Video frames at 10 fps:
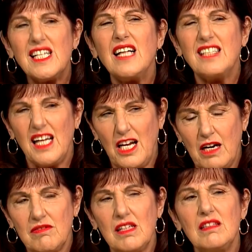He says, I'll
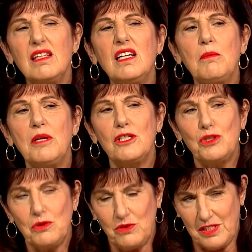take care of the little
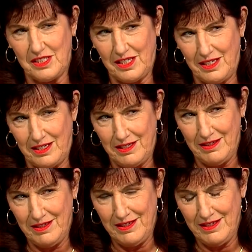bit of truth that's in it.